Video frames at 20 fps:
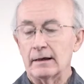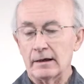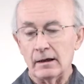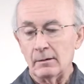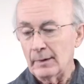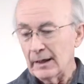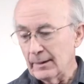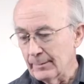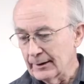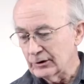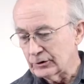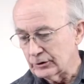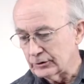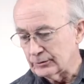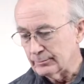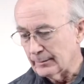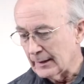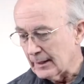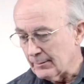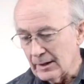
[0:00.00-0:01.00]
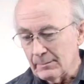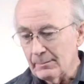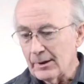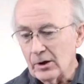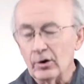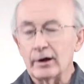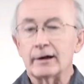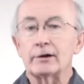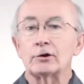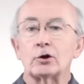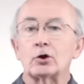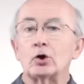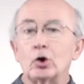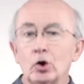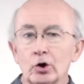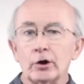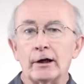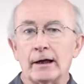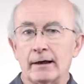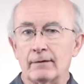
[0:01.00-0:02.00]
Now, maybe, maybe Mary
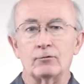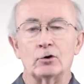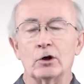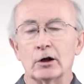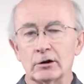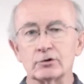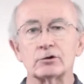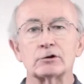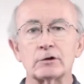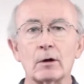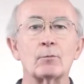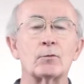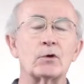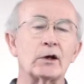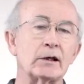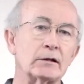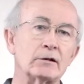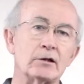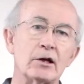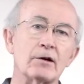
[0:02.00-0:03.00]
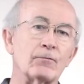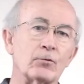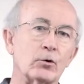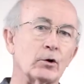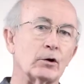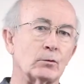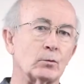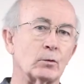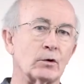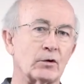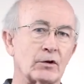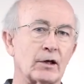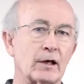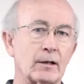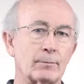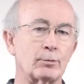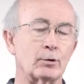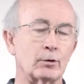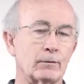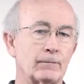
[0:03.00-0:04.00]
could have done something different with
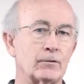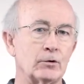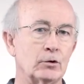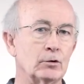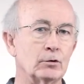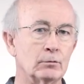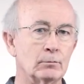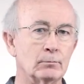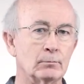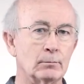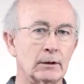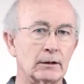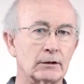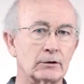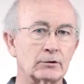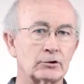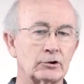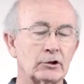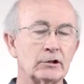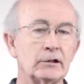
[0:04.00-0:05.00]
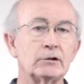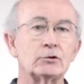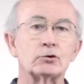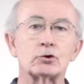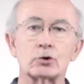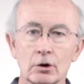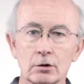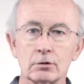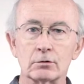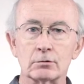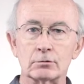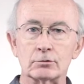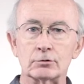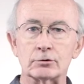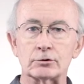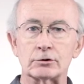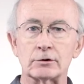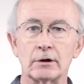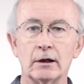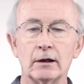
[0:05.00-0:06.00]
that perfume, but she
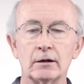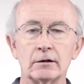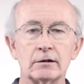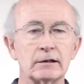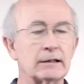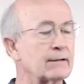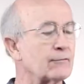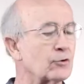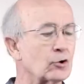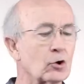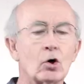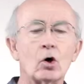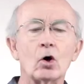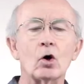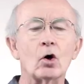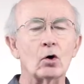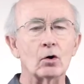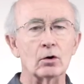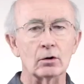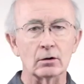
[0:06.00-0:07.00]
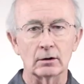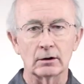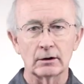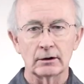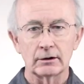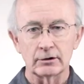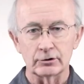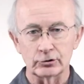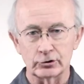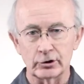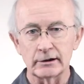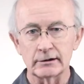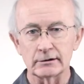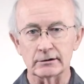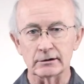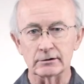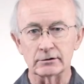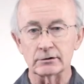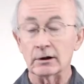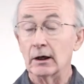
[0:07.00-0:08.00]
chose to give it all to
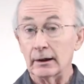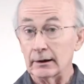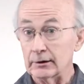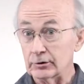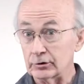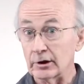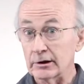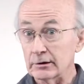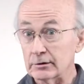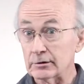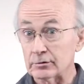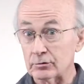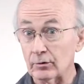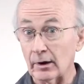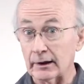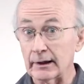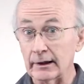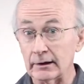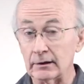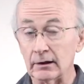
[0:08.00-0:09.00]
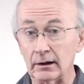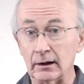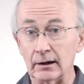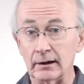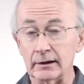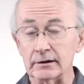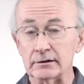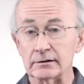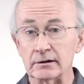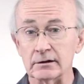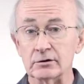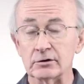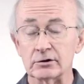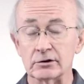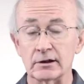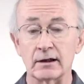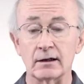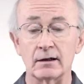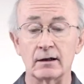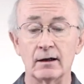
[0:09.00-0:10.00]
Jesus. And Jesus recognized and
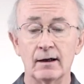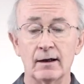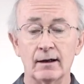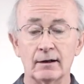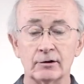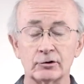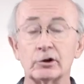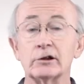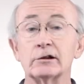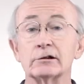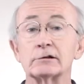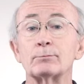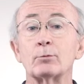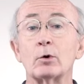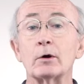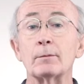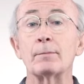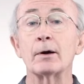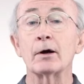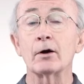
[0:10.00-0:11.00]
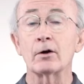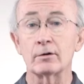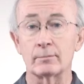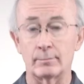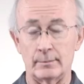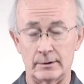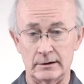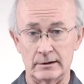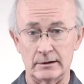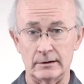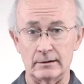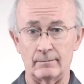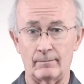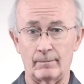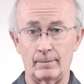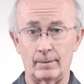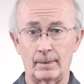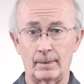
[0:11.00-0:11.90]
said, She has prepared me